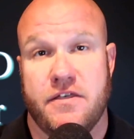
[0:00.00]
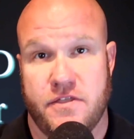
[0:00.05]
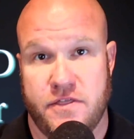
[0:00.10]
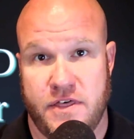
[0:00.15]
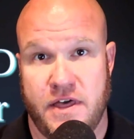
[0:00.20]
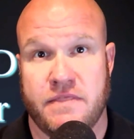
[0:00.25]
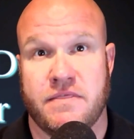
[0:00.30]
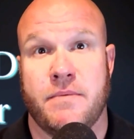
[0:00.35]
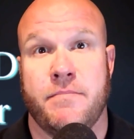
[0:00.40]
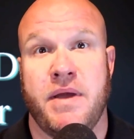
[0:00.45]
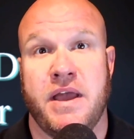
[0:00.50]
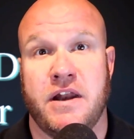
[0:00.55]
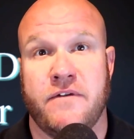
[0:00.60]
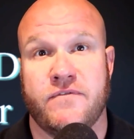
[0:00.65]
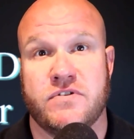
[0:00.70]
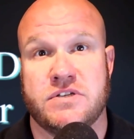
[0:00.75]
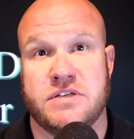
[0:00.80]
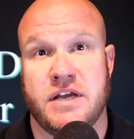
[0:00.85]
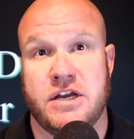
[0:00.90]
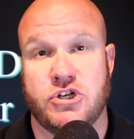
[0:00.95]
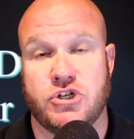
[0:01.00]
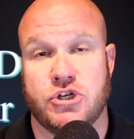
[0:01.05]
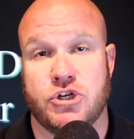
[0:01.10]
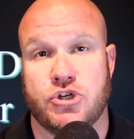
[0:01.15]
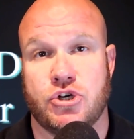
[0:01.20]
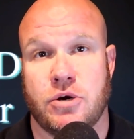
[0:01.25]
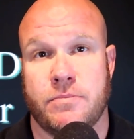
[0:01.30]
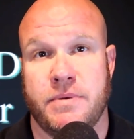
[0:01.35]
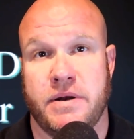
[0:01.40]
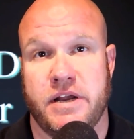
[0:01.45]
then the manifestation
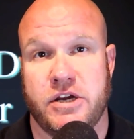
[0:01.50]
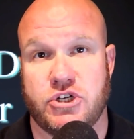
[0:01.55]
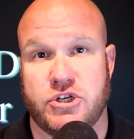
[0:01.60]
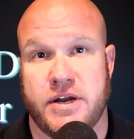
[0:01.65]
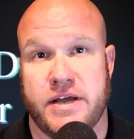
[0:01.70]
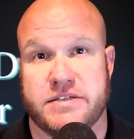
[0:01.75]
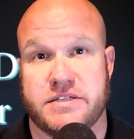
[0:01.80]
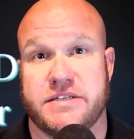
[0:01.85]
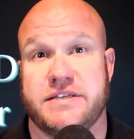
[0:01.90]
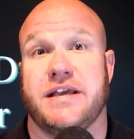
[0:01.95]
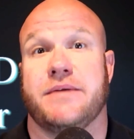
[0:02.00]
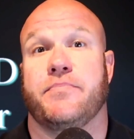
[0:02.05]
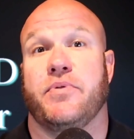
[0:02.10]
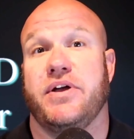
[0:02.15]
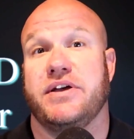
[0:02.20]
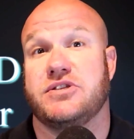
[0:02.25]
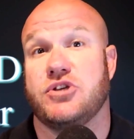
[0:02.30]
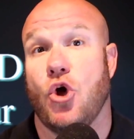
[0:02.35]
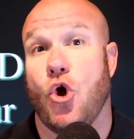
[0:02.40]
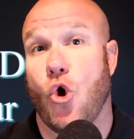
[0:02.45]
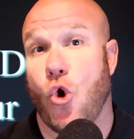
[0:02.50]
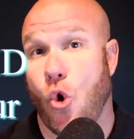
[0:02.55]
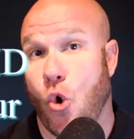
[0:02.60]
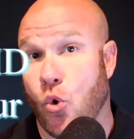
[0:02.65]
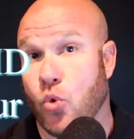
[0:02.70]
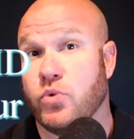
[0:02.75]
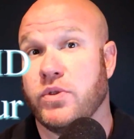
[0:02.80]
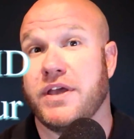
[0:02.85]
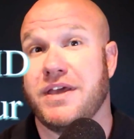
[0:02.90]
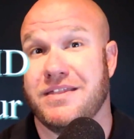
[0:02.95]
determination has to take place.
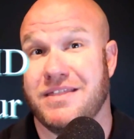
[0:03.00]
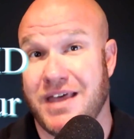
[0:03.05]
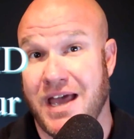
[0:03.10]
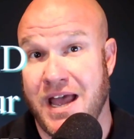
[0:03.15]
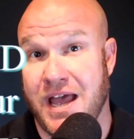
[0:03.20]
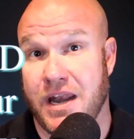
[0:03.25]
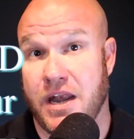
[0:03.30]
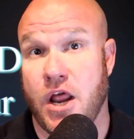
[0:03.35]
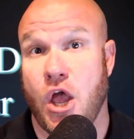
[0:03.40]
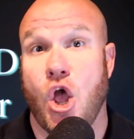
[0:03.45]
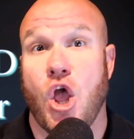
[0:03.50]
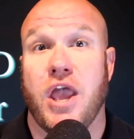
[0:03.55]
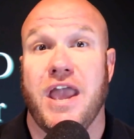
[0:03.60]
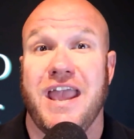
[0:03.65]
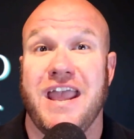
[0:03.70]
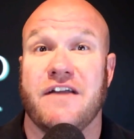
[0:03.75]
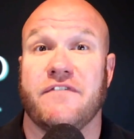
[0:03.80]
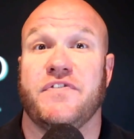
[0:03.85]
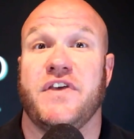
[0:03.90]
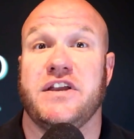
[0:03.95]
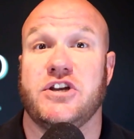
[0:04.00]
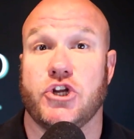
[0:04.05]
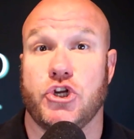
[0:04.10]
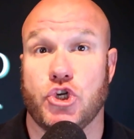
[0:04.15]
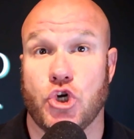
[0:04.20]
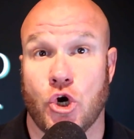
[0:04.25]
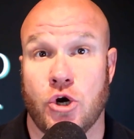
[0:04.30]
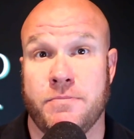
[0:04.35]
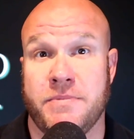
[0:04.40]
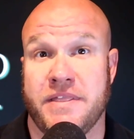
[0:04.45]
Only then, if they
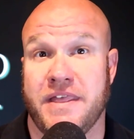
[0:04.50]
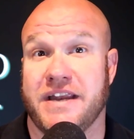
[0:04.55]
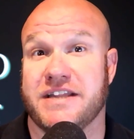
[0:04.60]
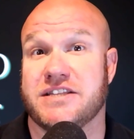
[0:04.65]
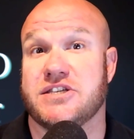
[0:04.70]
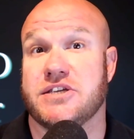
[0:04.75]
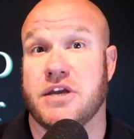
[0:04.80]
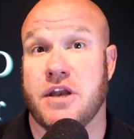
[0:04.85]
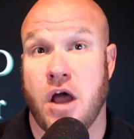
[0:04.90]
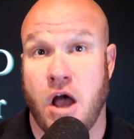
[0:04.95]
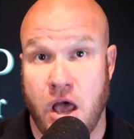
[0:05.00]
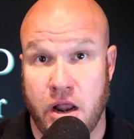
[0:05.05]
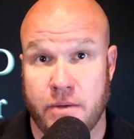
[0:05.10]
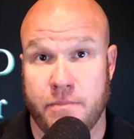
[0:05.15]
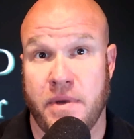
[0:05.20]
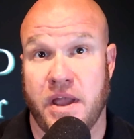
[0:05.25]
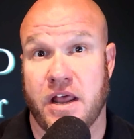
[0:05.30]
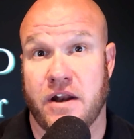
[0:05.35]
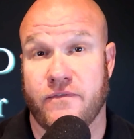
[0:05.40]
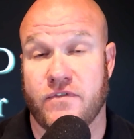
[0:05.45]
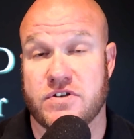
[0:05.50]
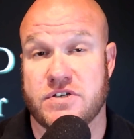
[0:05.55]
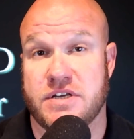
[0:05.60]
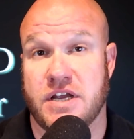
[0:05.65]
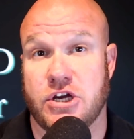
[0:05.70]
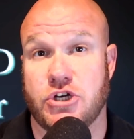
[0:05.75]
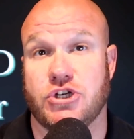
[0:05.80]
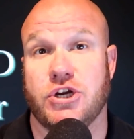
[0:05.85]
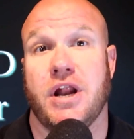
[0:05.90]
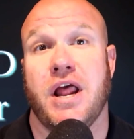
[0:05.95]
determine that it's not a
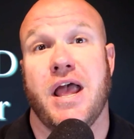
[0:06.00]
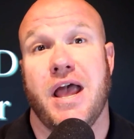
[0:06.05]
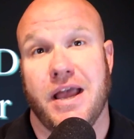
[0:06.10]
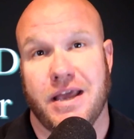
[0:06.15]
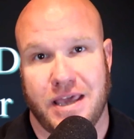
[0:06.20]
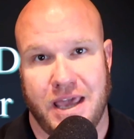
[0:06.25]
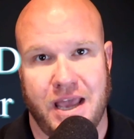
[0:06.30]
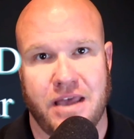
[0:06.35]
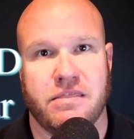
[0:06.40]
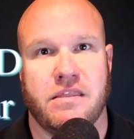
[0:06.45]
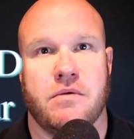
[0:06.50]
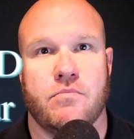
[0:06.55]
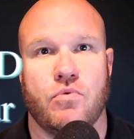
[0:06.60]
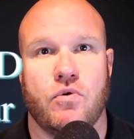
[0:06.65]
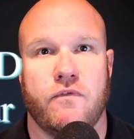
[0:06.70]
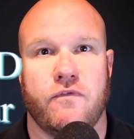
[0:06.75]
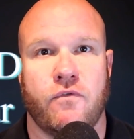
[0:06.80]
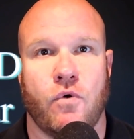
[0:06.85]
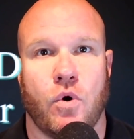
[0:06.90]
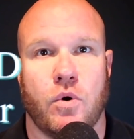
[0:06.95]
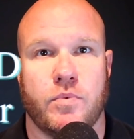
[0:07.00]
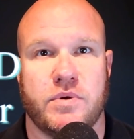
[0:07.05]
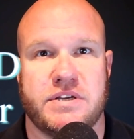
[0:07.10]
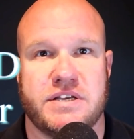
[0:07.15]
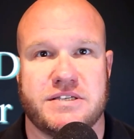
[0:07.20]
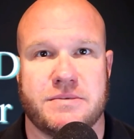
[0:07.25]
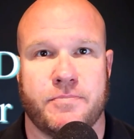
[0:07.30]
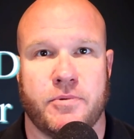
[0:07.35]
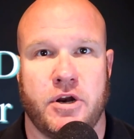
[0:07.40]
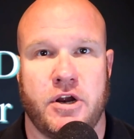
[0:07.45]
manifestation, can they move forward with
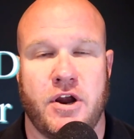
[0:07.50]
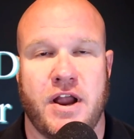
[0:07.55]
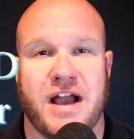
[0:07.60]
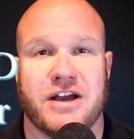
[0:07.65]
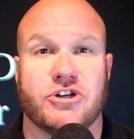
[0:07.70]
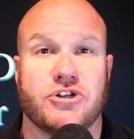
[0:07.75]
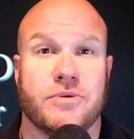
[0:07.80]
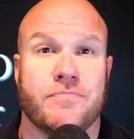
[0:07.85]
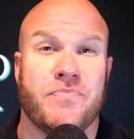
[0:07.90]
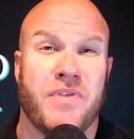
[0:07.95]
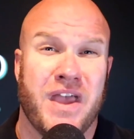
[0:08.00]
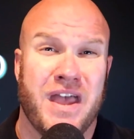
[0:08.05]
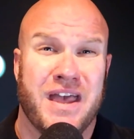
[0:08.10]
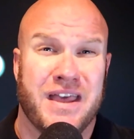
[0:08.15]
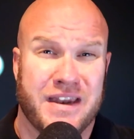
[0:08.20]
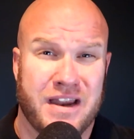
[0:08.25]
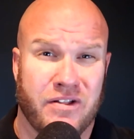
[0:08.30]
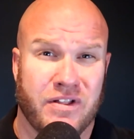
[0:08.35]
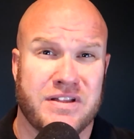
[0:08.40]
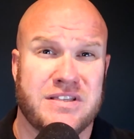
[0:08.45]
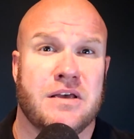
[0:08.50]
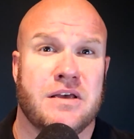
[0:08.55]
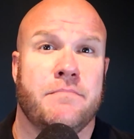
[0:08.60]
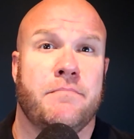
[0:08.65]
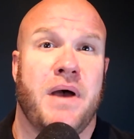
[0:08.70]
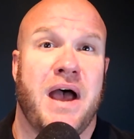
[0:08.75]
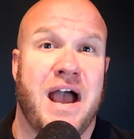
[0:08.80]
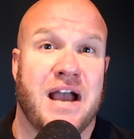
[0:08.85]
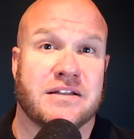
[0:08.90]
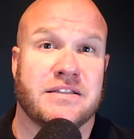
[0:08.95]
disciplinary action. Now, let's
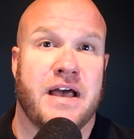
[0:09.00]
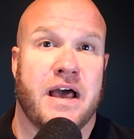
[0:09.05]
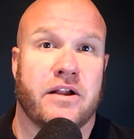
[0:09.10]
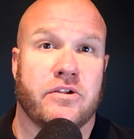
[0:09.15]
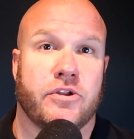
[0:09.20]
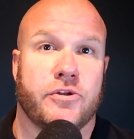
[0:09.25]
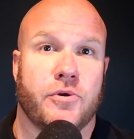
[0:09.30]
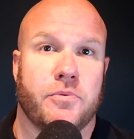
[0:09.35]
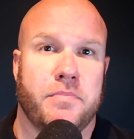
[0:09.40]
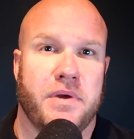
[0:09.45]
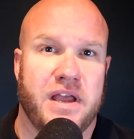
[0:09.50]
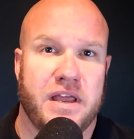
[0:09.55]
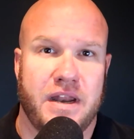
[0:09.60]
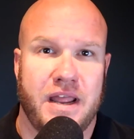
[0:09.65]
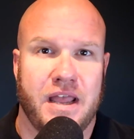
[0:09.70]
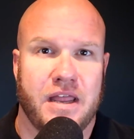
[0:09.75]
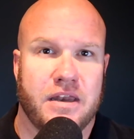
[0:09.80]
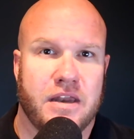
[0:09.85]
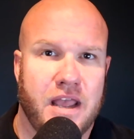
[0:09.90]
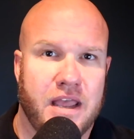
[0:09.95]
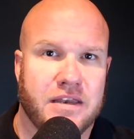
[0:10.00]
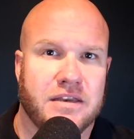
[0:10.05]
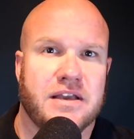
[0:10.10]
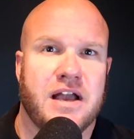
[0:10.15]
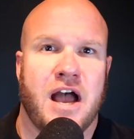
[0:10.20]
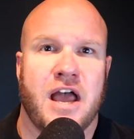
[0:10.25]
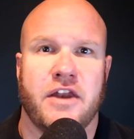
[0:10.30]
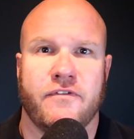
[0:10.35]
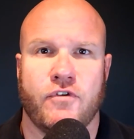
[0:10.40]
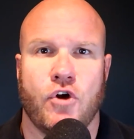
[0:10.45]
unpack that a little bit and
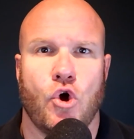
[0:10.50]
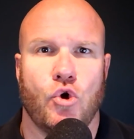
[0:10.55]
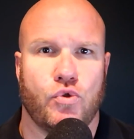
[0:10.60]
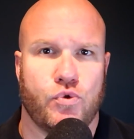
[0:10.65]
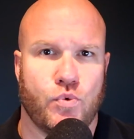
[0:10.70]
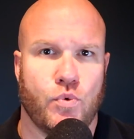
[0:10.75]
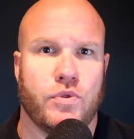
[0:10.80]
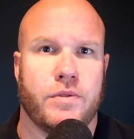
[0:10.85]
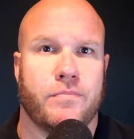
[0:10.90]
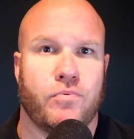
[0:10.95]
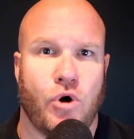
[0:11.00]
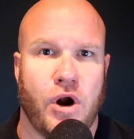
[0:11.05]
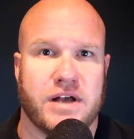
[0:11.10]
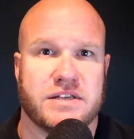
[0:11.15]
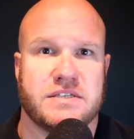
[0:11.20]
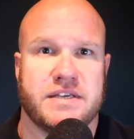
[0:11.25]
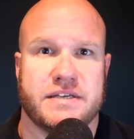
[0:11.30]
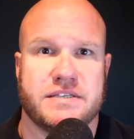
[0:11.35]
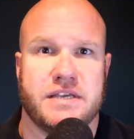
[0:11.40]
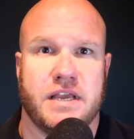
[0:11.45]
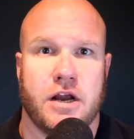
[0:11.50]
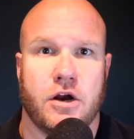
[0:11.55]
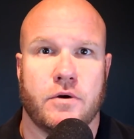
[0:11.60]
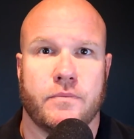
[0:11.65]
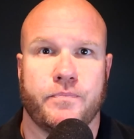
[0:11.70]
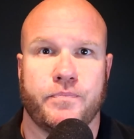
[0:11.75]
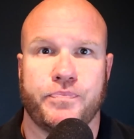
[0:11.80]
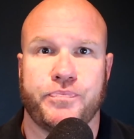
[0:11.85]
kind of go through the process here.